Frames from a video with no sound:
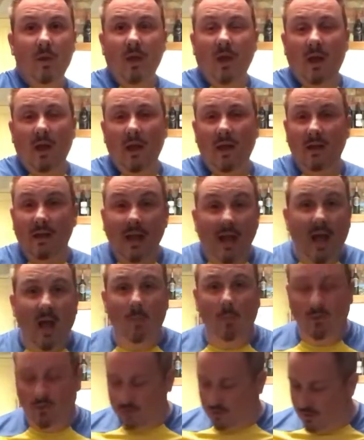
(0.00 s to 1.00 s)
And it
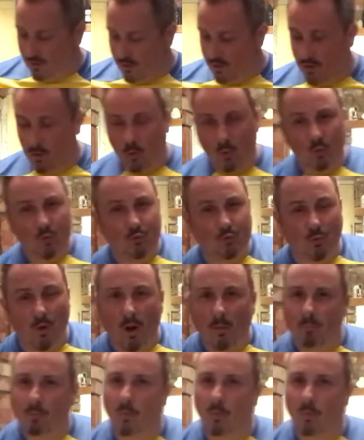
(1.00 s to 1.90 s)
happens, the old drop